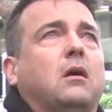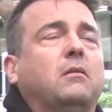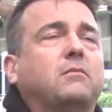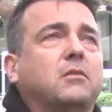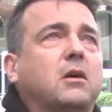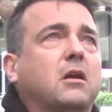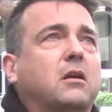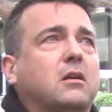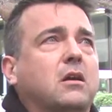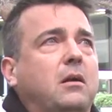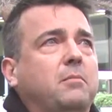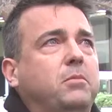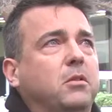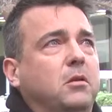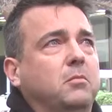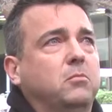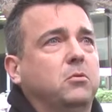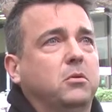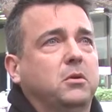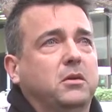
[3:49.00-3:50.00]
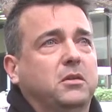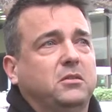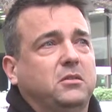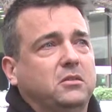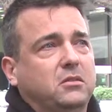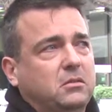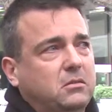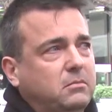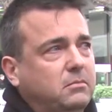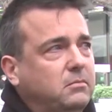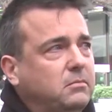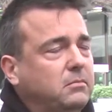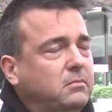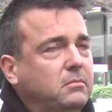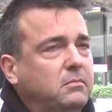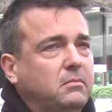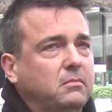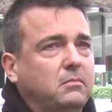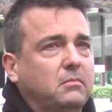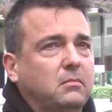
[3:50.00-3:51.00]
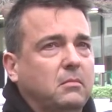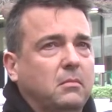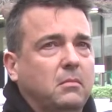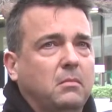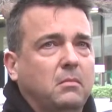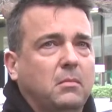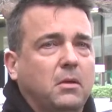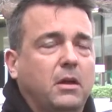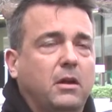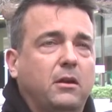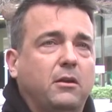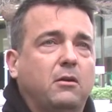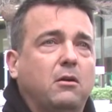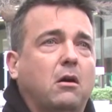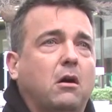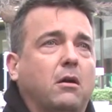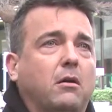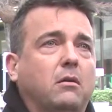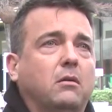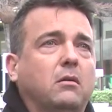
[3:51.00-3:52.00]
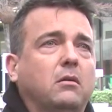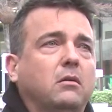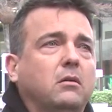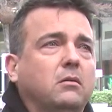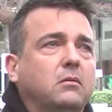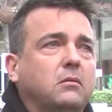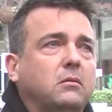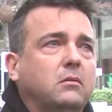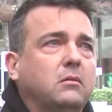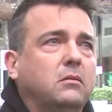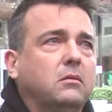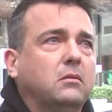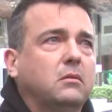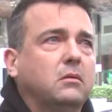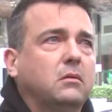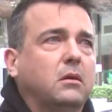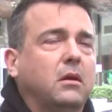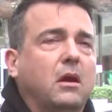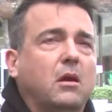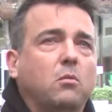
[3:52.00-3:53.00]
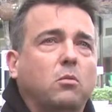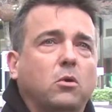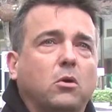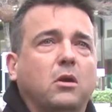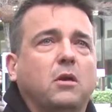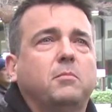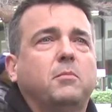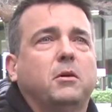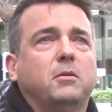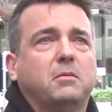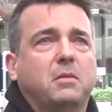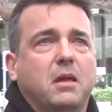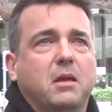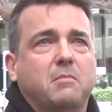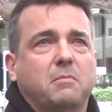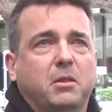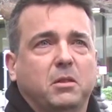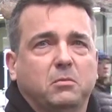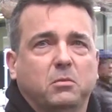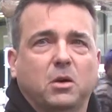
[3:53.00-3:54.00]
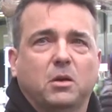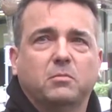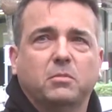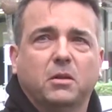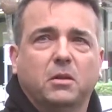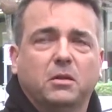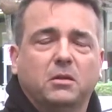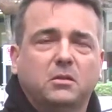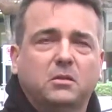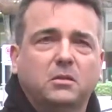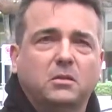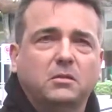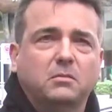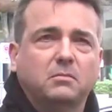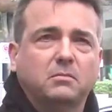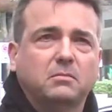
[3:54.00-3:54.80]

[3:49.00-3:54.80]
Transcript: I've got a couple of boys and a daughter, and I worry about them in the workplace.